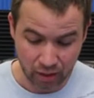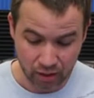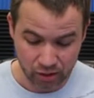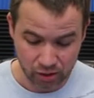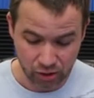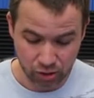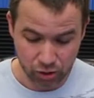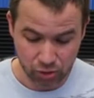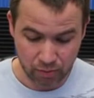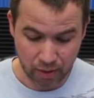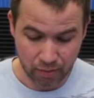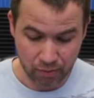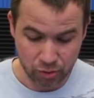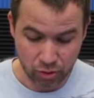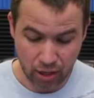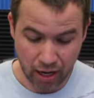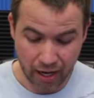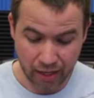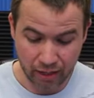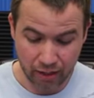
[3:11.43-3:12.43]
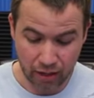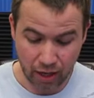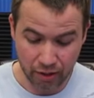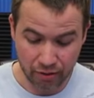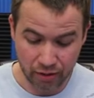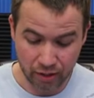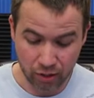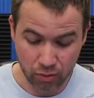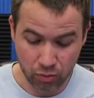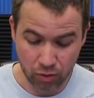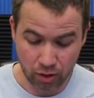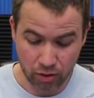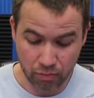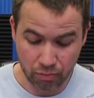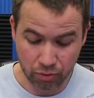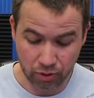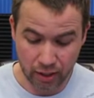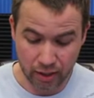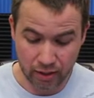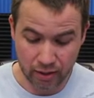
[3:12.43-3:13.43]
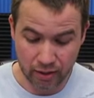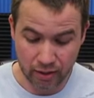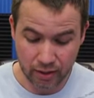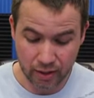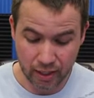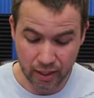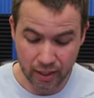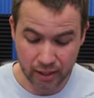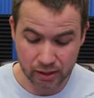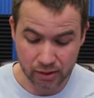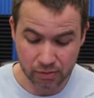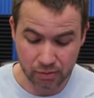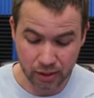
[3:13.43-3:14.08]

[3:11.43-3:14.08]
So use Baby Dragon. I think we're going to play this